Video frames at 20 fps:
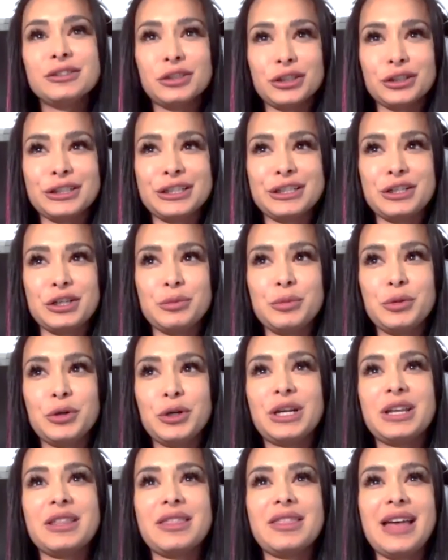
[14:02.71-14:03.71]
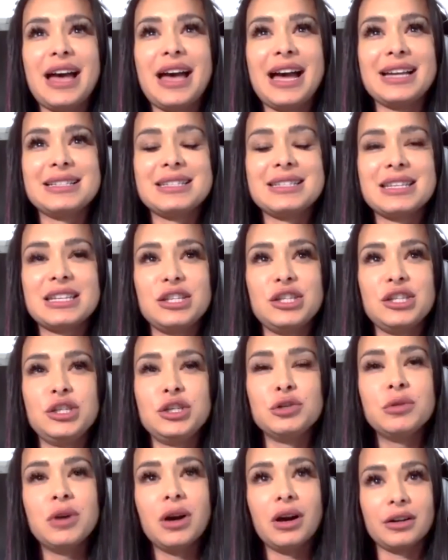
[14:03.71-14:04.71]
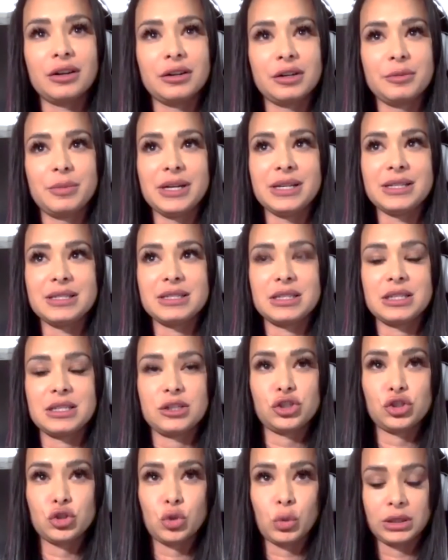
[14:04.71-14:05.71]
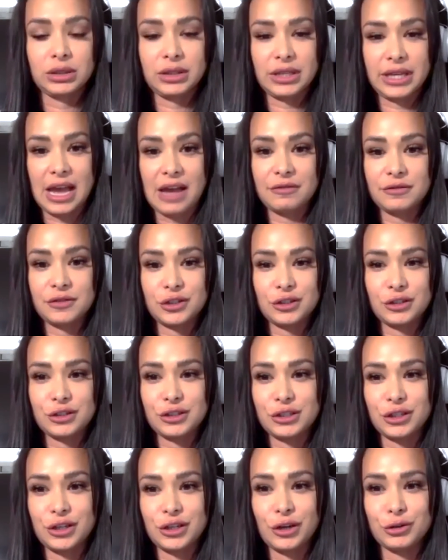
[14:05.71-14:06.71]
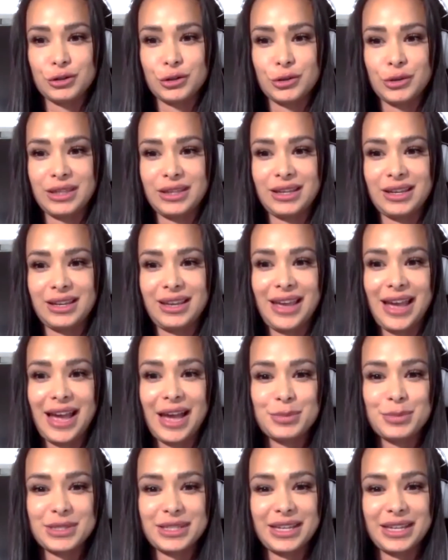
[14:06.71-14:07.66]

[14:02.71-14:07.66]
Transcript: learn in your book that you got on a bus shortly after to go to, I think, a Caps